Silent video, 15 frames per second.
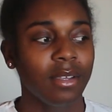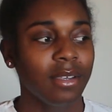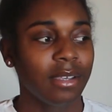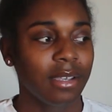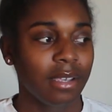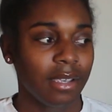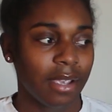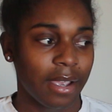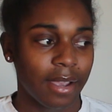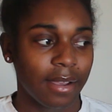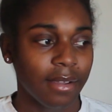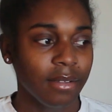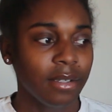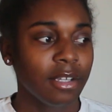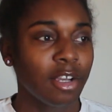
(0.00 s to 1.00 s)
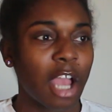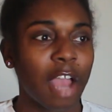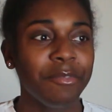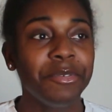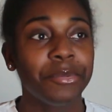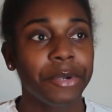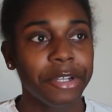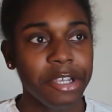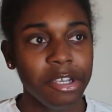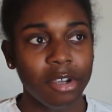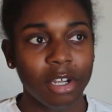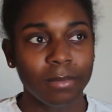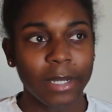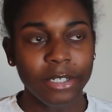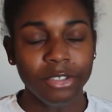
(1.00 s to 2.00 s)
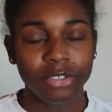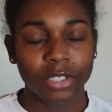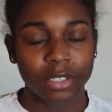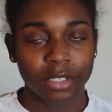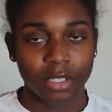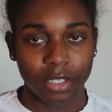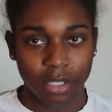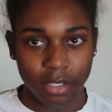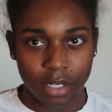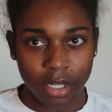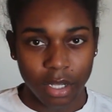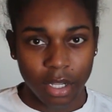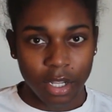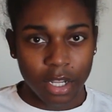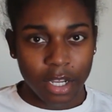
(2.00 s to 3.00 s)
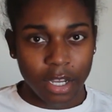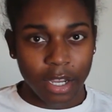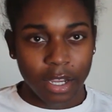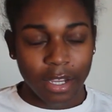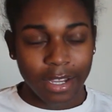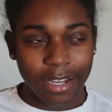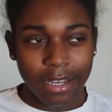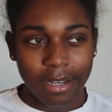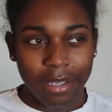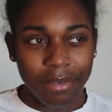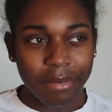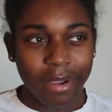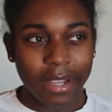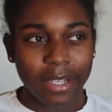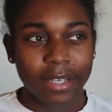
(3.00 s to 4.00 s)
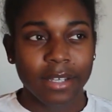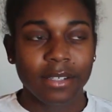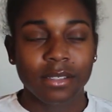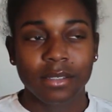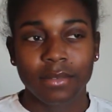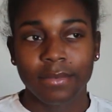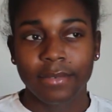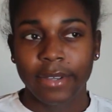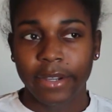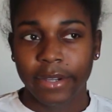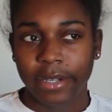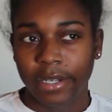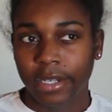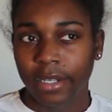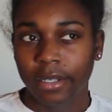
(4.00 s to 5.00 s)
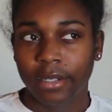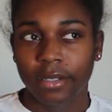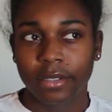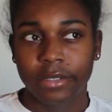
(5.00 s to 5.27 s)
Yeah, I've been working on my nutrition. Eating right is very